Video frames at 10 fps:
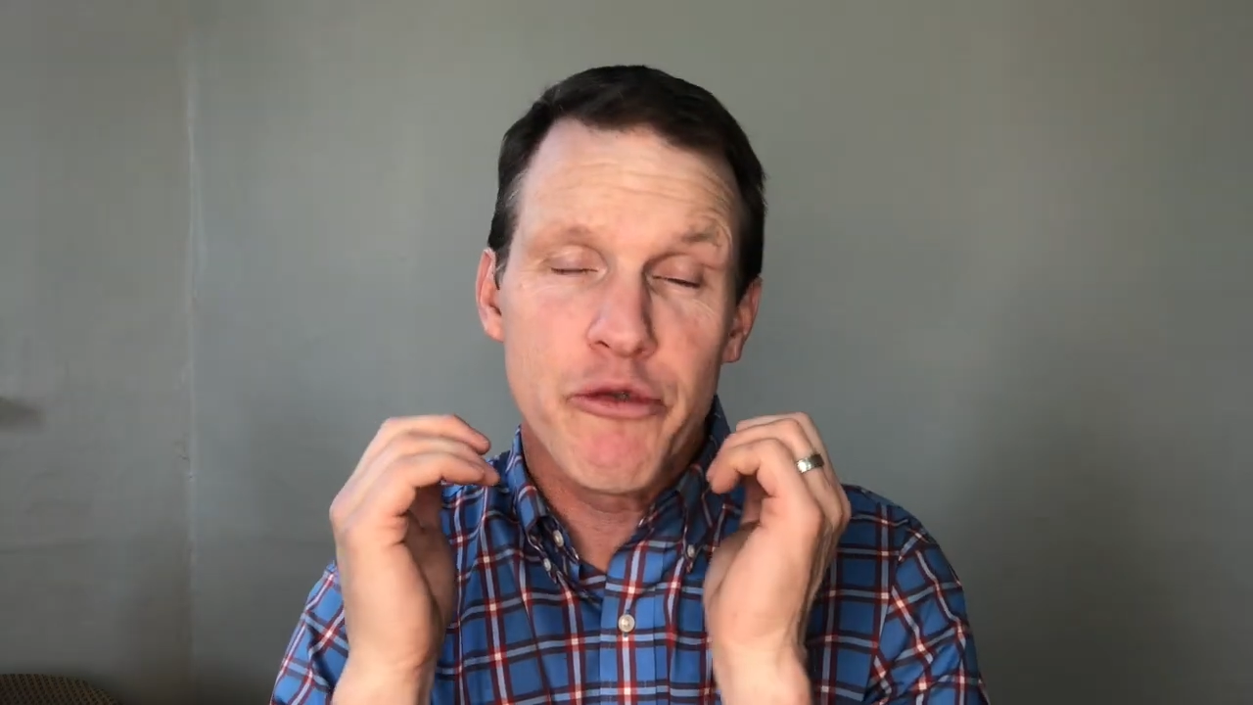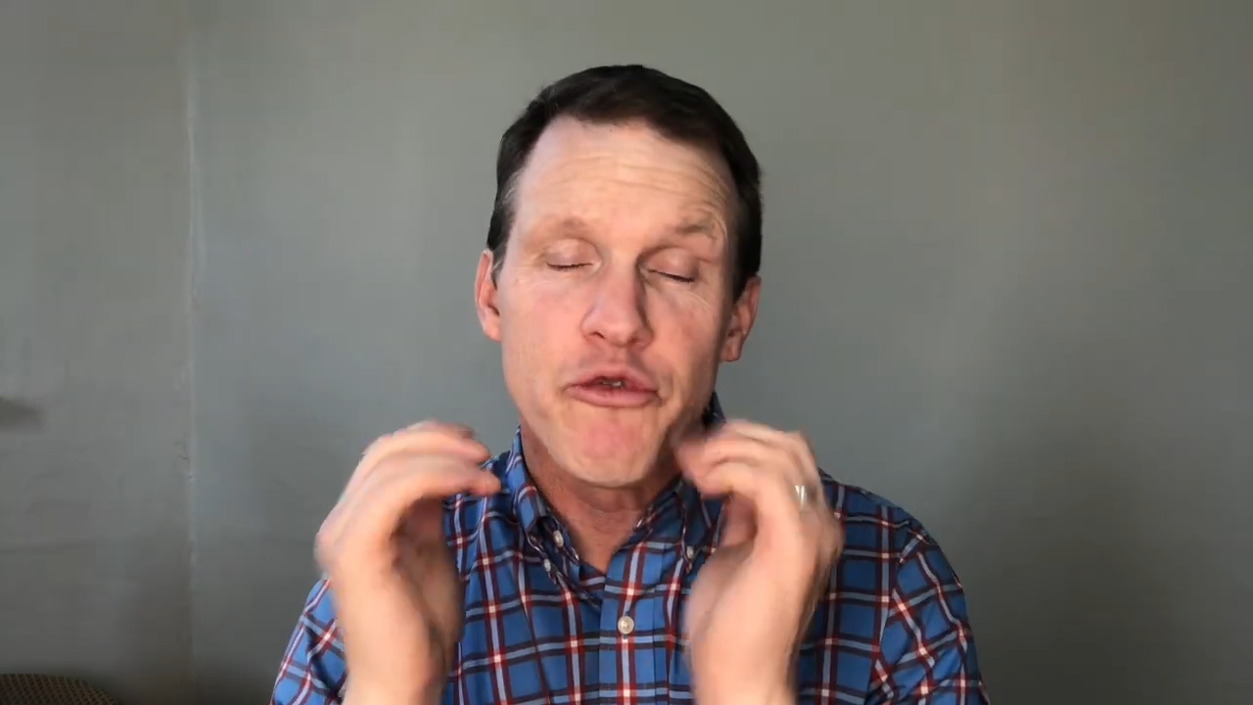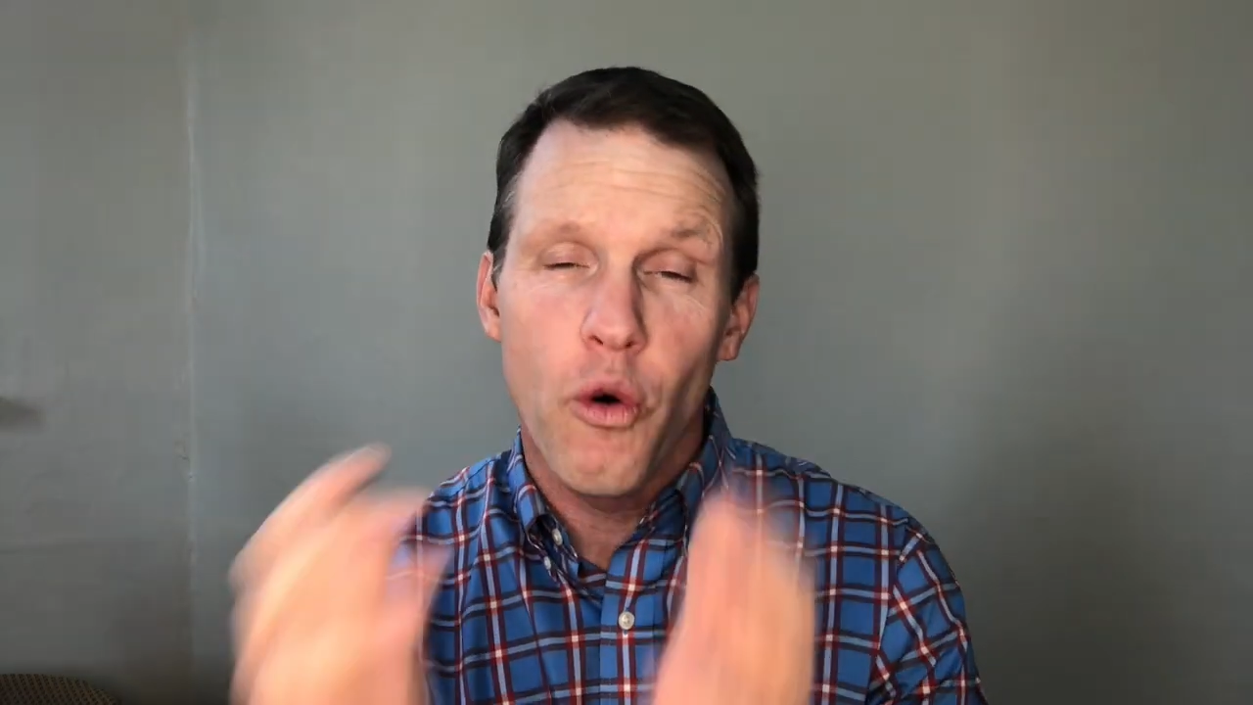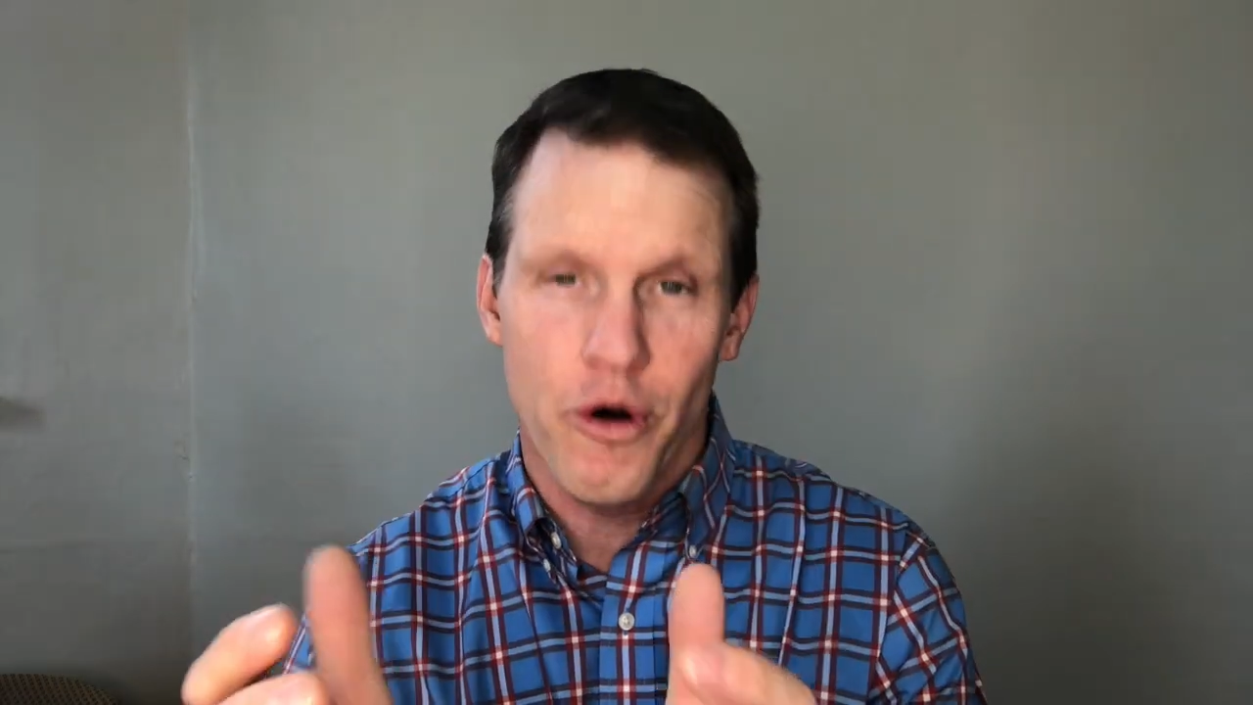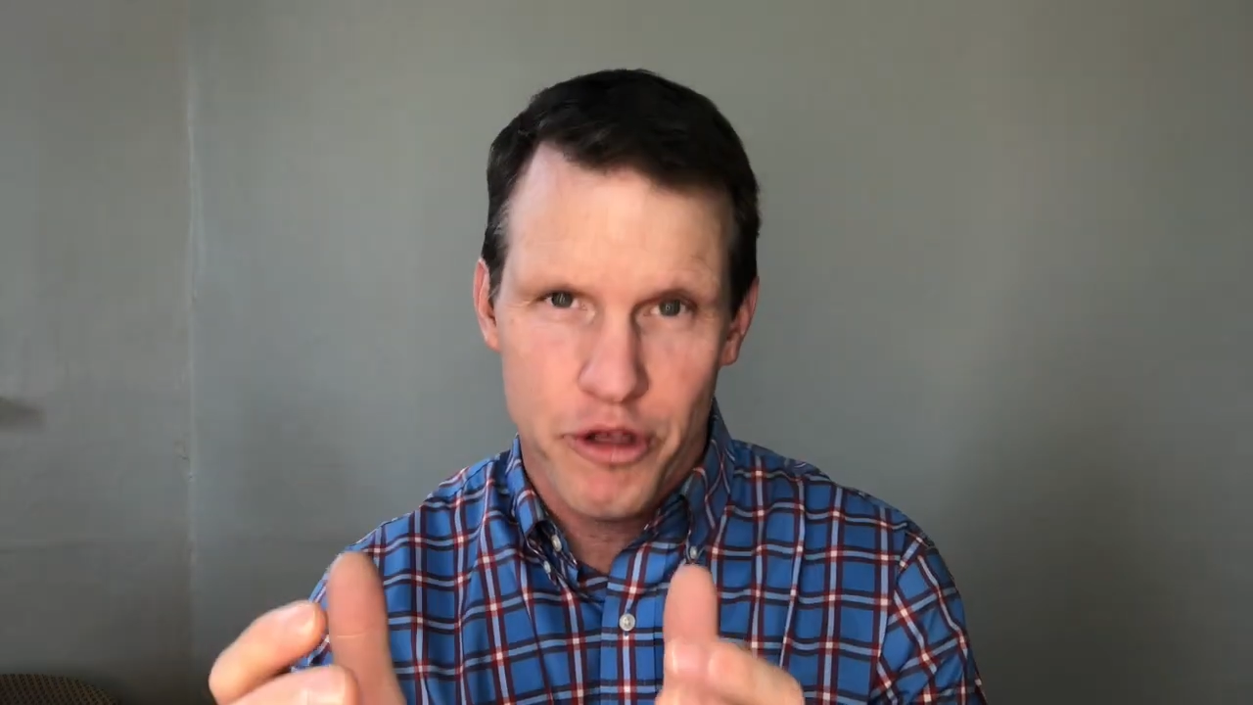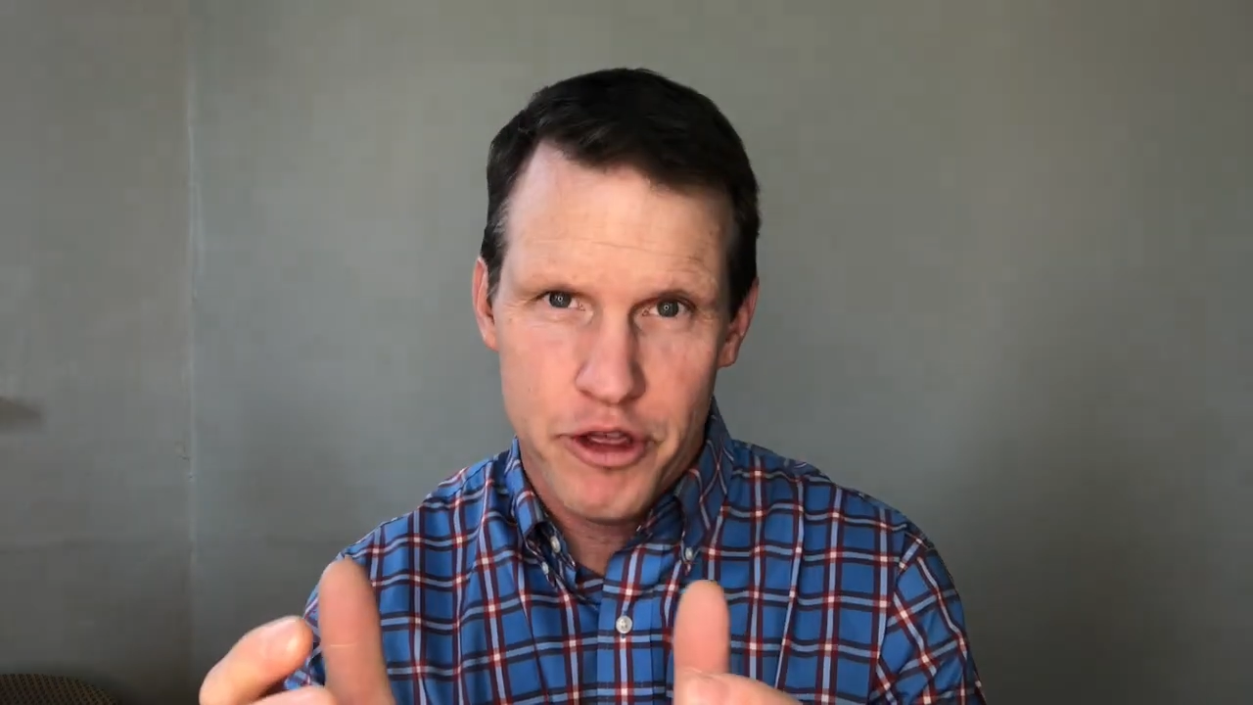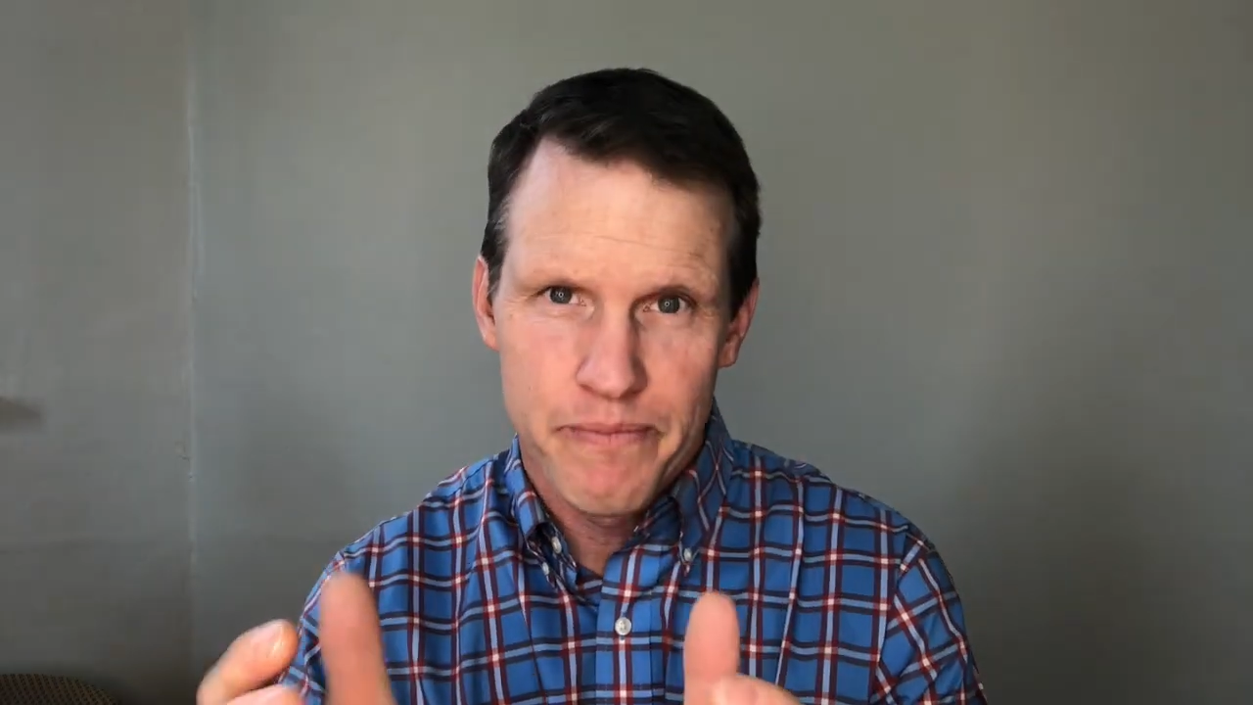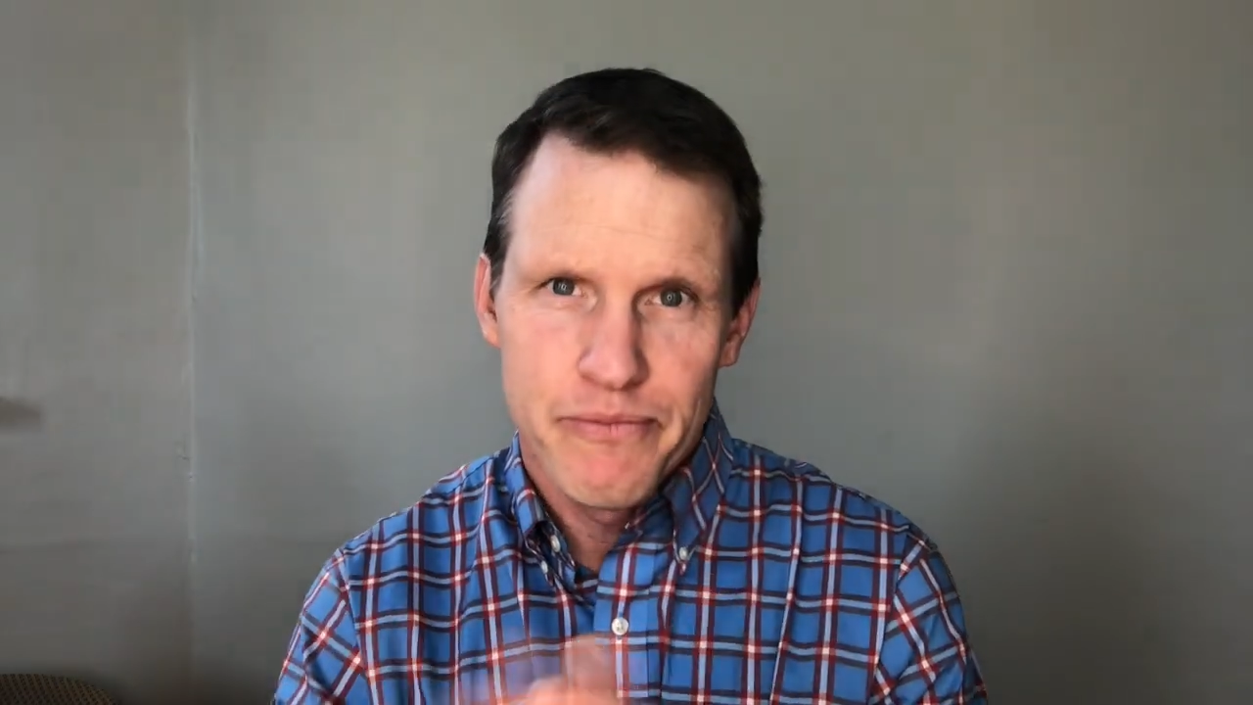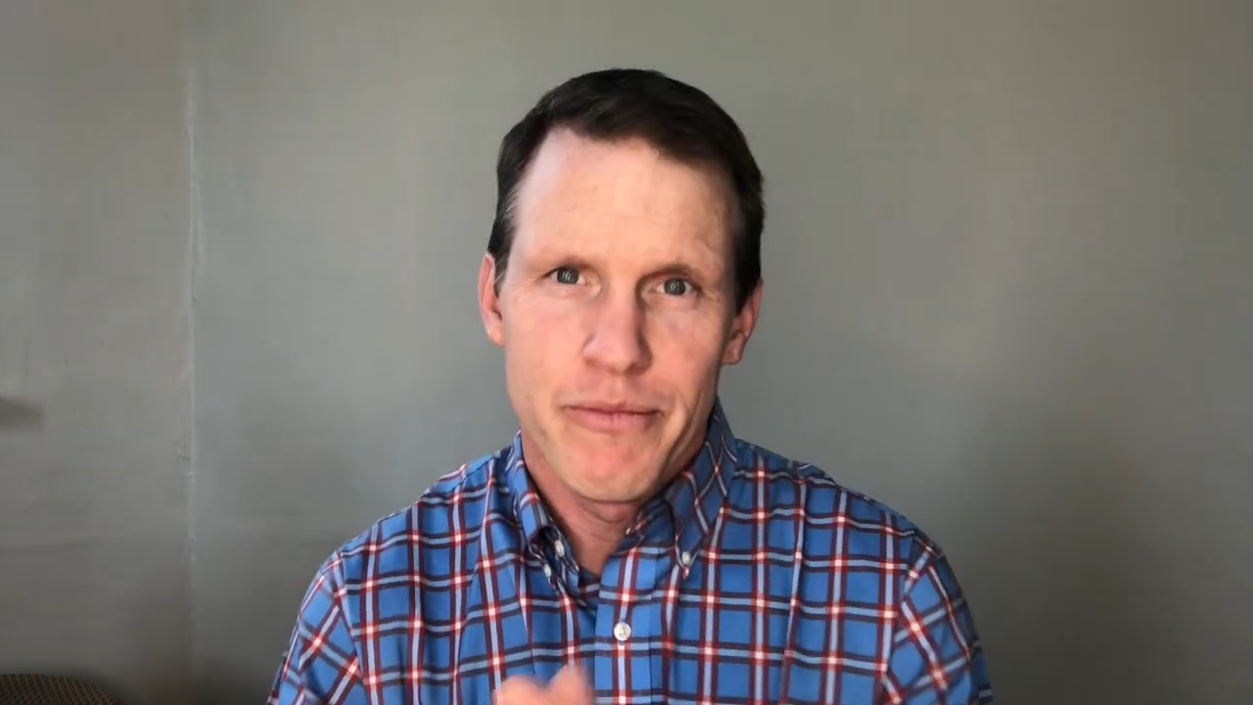4th.